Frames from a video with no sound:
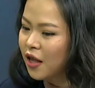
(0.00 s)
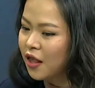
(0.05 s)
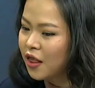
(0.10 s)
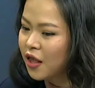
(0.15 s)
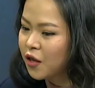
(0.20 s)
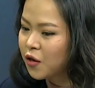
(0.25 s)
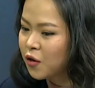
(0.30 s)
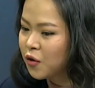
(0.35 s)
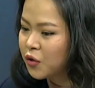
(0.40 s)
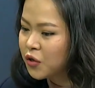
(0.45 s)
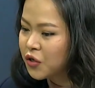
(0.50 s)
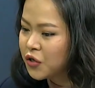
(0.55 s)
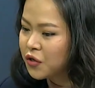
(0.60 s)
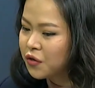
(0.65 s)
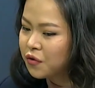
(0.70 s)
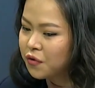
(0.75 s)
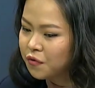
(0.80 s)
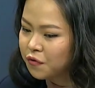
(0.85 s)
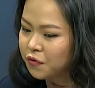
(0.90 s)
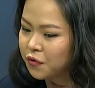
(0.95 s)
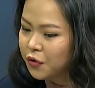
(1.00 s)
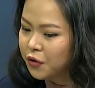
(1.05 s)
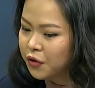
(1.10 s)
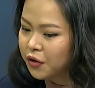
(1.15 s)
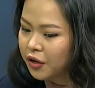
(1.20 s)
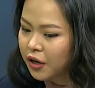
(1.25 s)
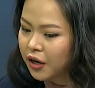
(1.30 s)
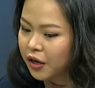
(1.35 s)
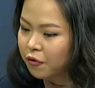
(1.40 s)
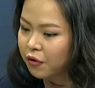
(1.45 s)
thank you, Enkhjin,
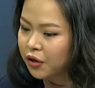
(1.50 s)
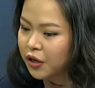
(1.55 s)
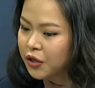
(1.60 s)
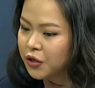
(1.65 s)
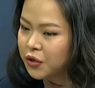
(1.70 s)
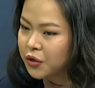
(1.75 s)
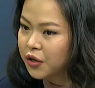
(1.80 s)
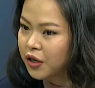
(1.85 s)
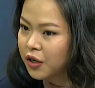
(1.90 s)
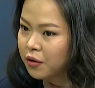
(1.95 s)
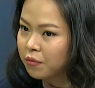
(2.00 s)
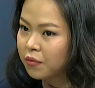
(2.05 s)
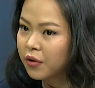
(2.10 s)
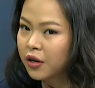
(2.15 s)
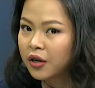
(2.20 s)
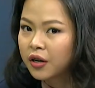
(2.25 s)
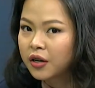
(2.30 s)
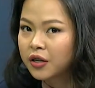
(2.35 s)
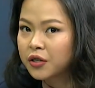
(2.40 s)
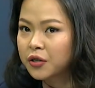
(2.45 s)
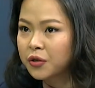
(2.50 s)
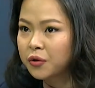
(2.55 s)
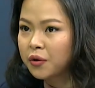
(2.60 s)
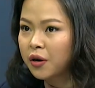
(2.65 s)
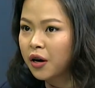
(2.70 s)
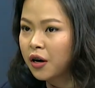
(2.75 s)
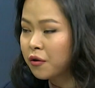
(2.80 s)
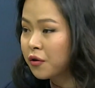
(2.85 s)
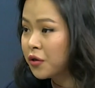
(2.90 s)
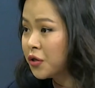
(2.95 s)
for agreeing to come to
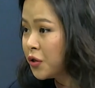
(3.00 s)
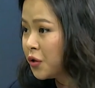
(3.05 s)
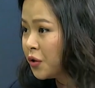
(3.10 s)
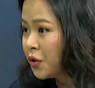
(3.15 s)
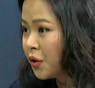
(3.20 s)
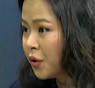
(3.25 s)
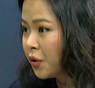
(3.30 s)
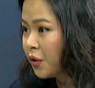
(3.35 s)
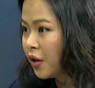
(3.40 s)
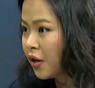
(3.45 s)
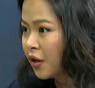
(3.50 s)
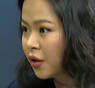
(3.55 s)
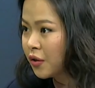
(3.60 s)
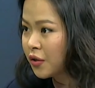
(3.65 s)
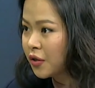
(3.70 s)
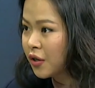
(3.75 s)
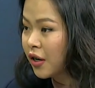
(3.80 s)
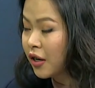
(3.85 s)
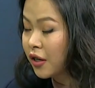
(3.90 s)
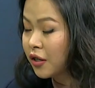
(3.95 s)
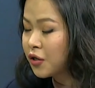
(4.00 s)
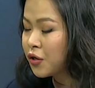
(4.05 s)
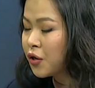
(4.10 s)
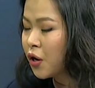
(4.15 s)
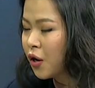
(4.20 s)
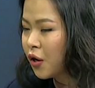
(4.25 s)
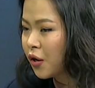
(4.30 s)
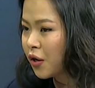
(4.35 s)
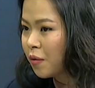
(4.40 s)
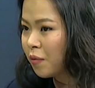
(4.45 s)
our studio and
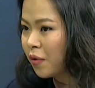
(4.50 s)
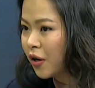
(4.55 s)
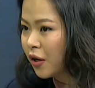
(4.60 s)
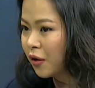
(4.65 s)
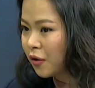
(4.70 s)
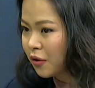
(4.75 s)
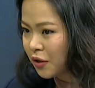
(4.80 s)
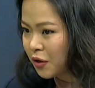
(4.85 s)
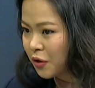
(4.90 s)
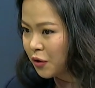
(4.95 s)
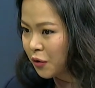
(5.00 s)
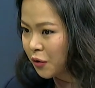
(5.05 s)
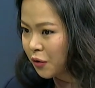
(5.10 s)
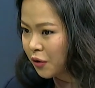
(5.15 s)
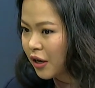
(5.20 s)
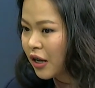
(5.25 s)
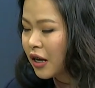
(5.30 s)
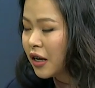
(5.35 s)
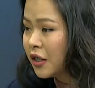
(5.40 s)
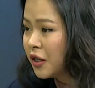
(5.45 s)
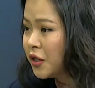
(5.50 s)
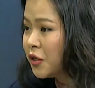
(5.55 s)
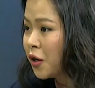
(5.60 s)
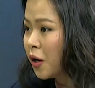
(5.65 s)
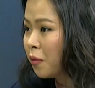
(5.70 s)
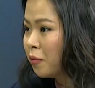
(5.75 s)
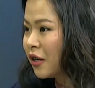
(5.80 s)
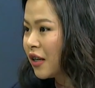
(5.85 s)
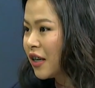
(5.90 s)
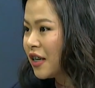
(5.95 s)
talk about your Nito
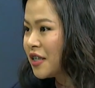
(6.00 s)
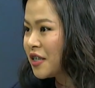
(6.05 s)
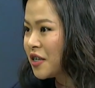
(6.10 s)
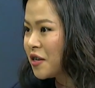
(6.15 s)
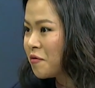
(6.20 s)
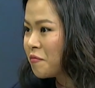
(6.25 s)
application.